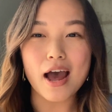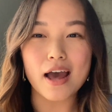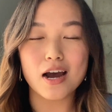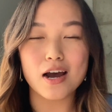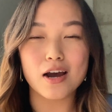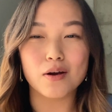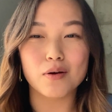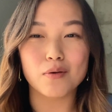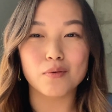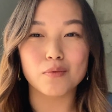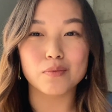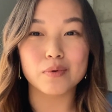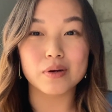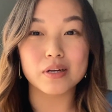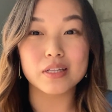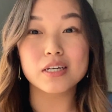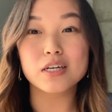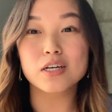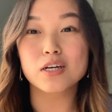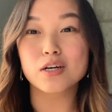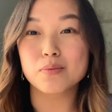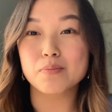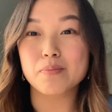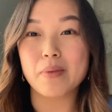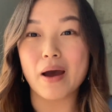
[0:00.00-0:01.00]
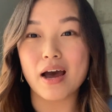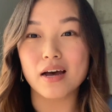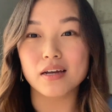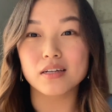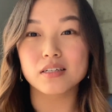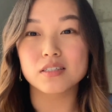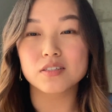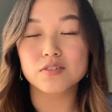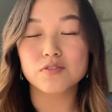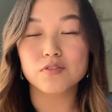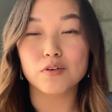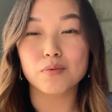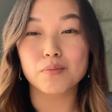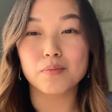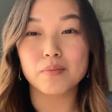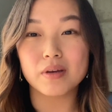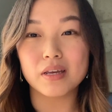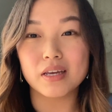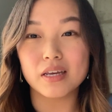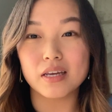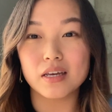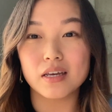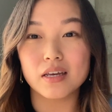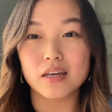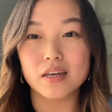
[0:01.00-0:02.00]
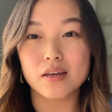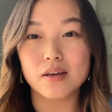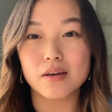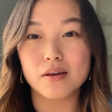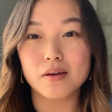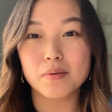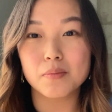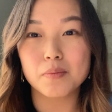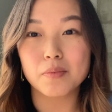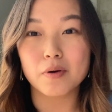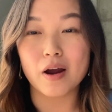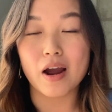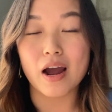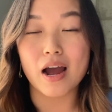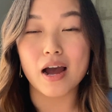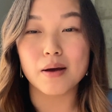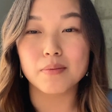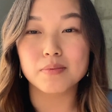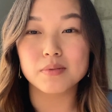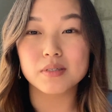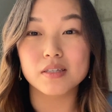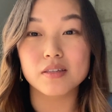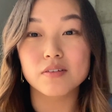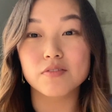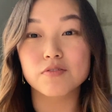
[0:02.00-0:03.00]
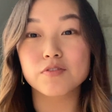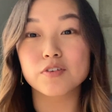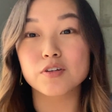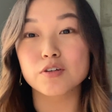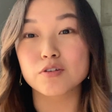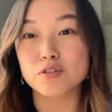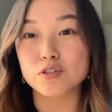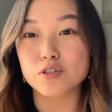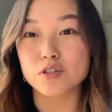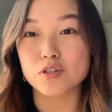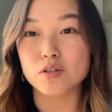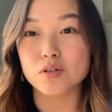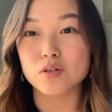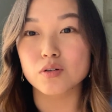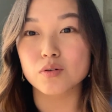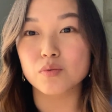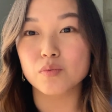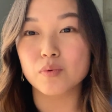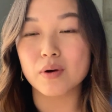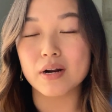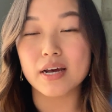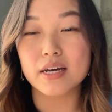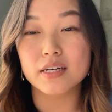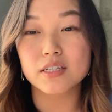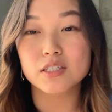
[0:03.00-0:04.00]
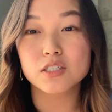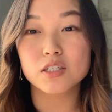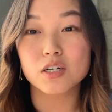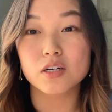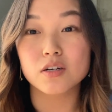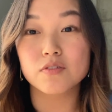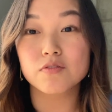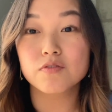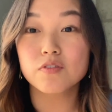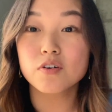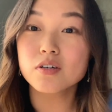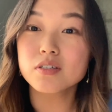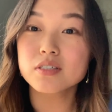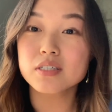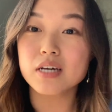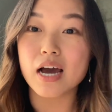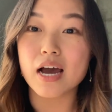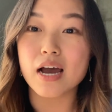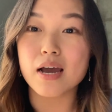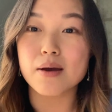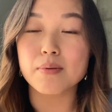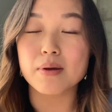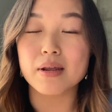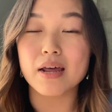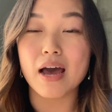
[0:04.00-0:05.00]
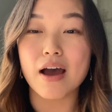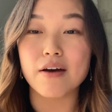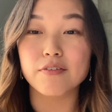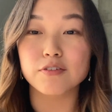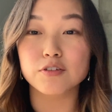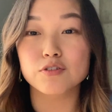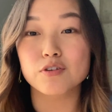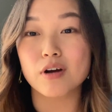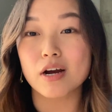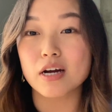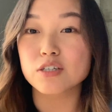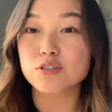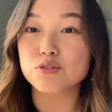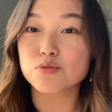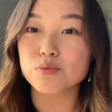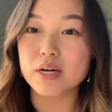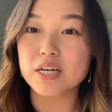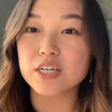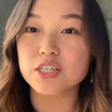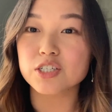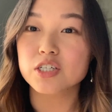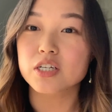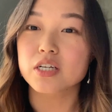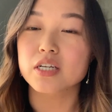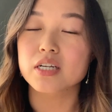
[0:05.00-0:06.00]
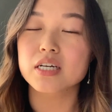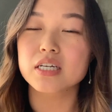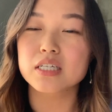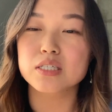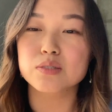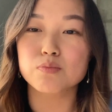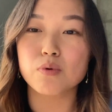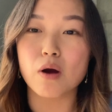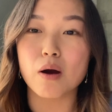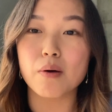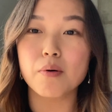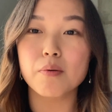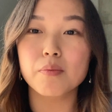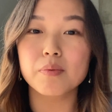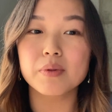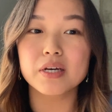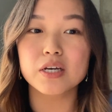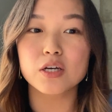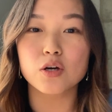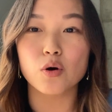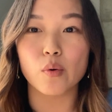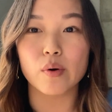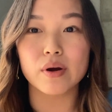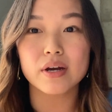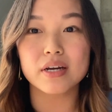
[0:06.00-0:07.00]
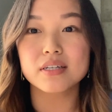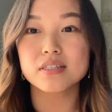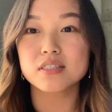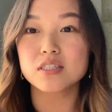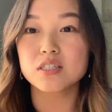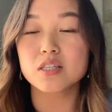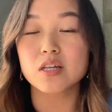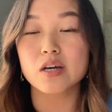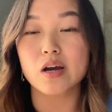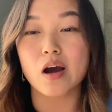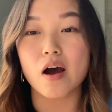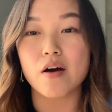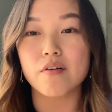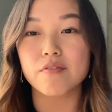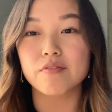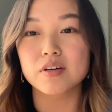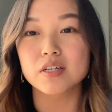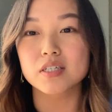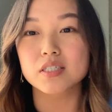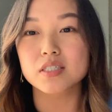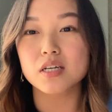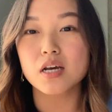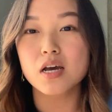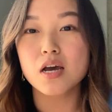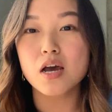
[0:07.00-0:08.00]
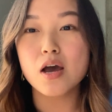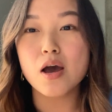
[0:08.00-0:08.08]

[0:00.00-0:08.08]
A really good balance for me, perhaps in the future when I start full-time and after graduation, is probably going into the office